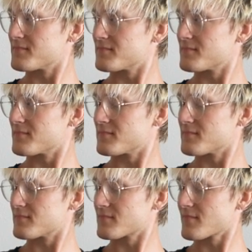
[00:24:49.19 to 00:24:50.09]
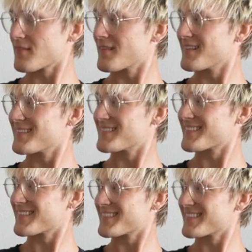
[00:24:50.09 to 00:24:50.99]

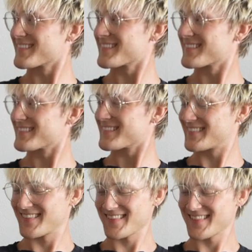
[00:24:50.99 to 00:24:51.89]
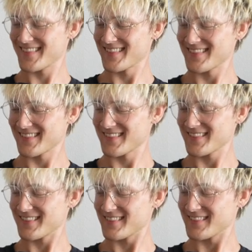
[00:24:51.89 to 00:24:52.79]

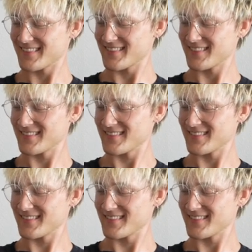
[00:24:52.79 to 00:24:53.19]
No words are spoken by the person on screen.